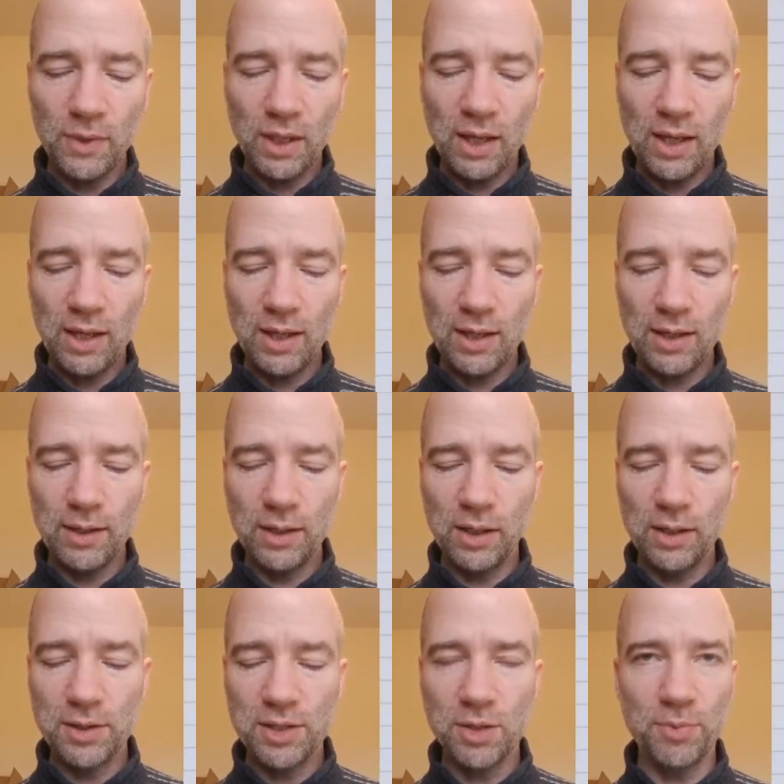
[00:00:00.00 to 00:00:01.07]

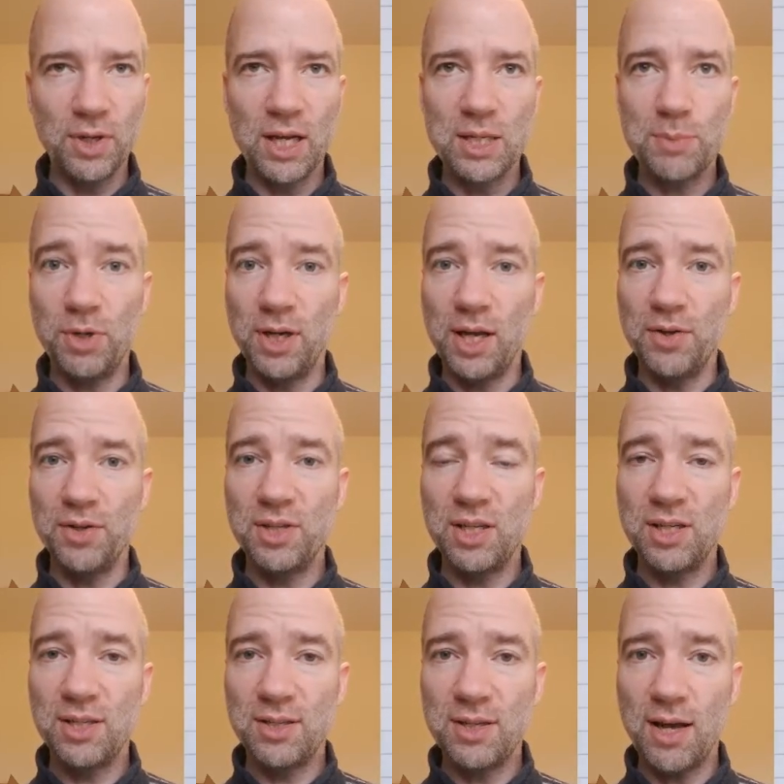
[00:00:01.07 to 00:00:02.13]
Something that's pronounced
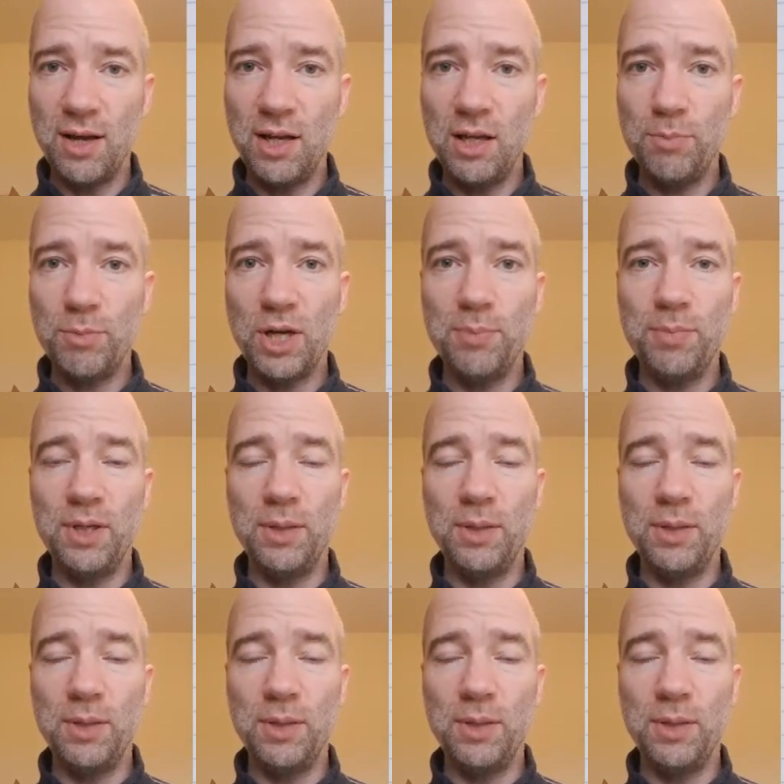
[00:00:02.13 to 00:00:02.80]
sun might be